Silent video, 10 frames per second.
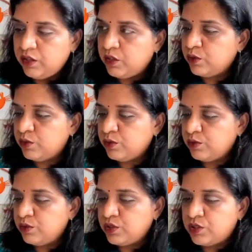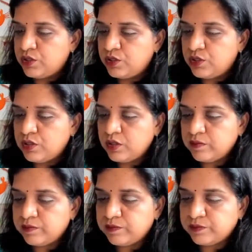use
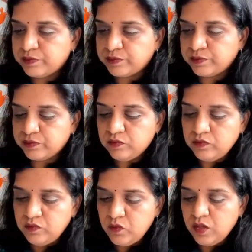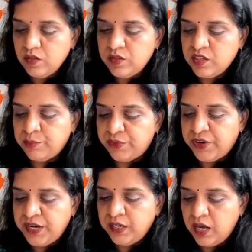some
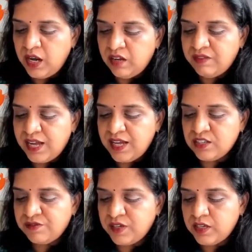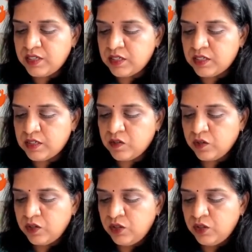red color flowers first.